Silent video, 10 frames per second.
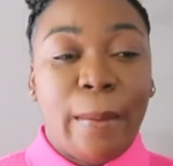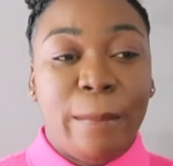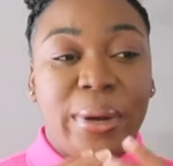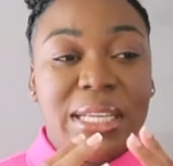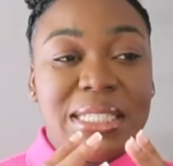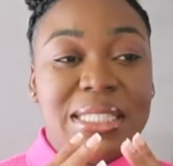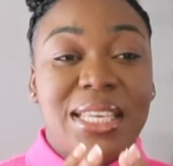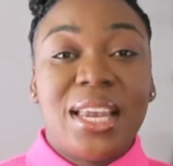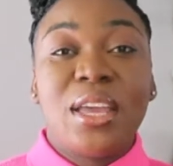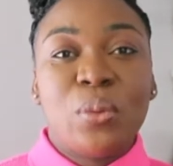but
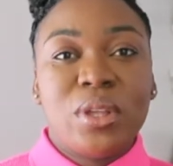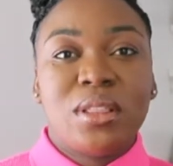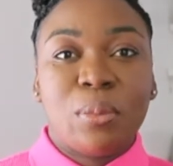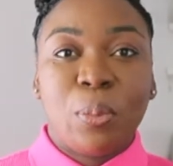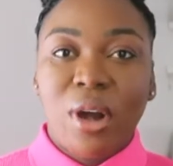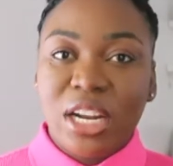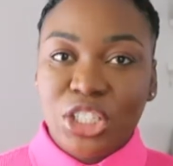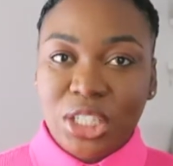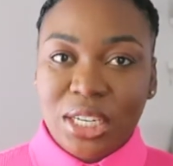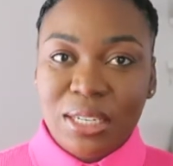dealing with
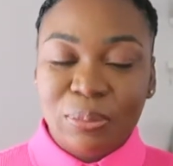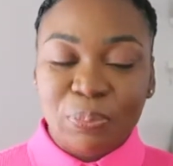depression